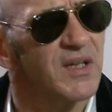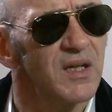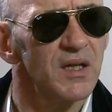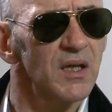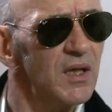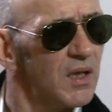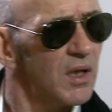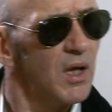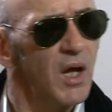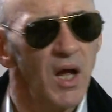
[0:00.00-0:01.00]
thinking
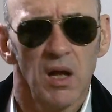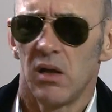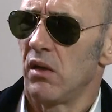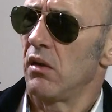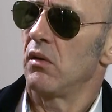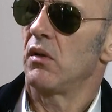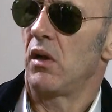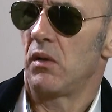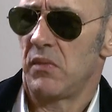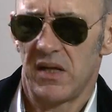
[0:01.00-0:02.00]

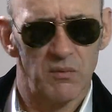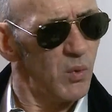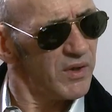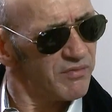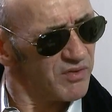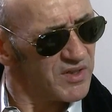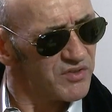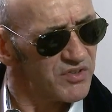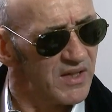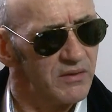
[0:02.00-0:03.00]
how wonderful it
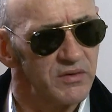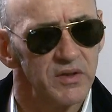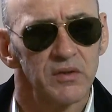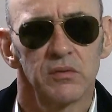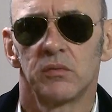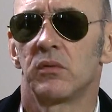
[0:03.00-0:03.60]
sounded.